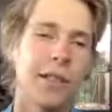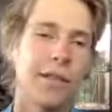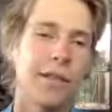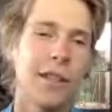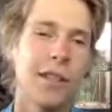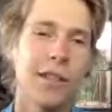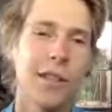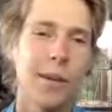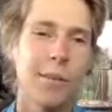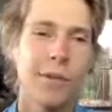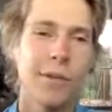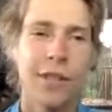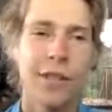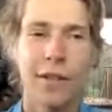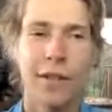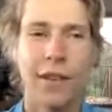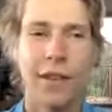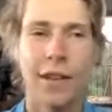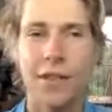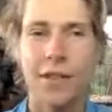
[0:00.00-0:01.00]
There's some
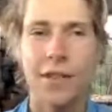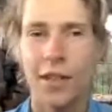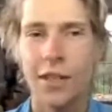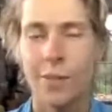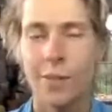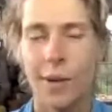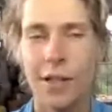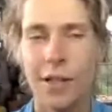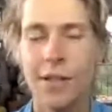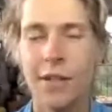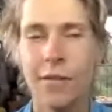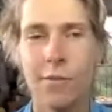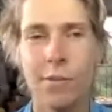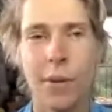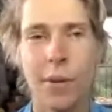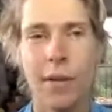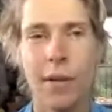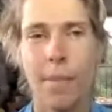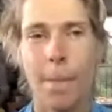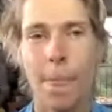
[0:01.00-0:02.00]
stuff that's expensive,
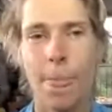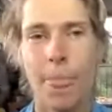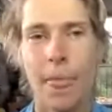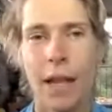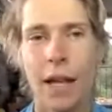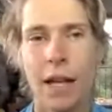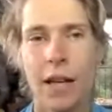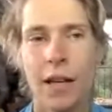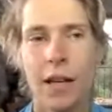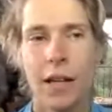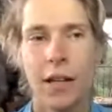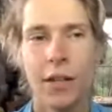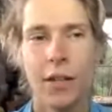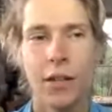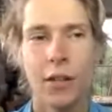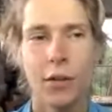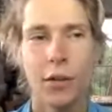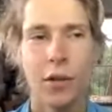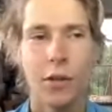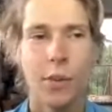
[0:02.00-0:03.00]
but
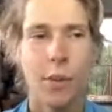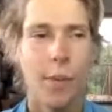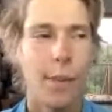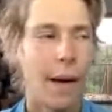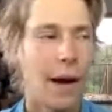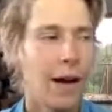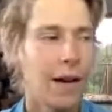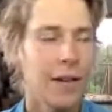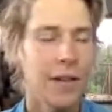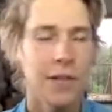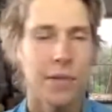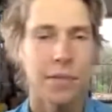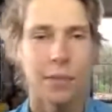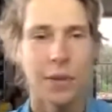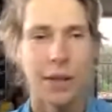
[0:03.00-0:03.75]
the papayas and